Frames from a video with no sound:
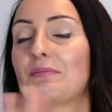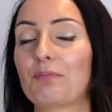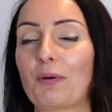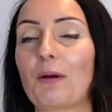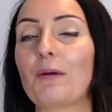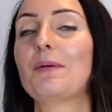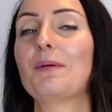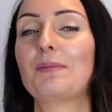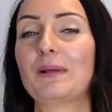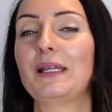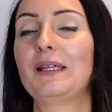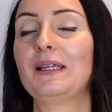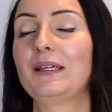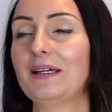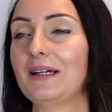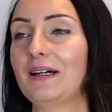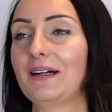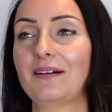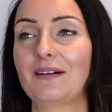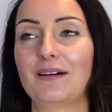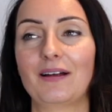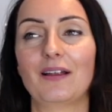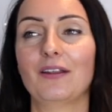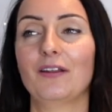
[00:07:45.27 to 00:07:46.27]
probably
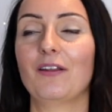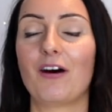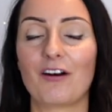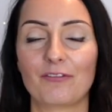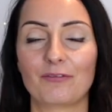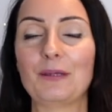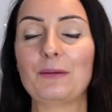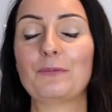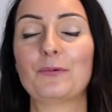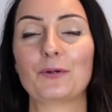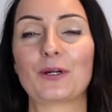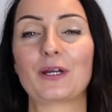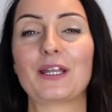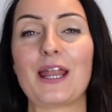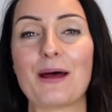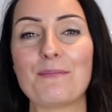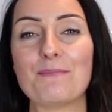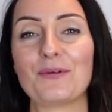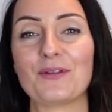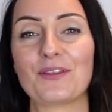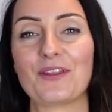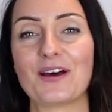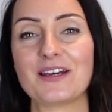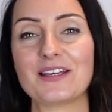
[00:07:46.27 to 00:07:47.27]
a lot of people can
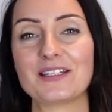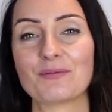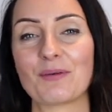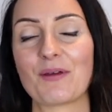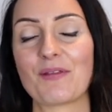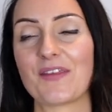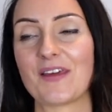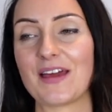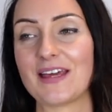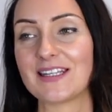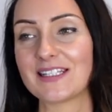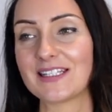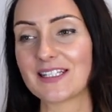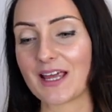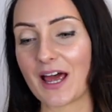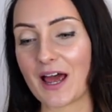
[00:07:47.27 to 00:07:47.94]
empathize with this,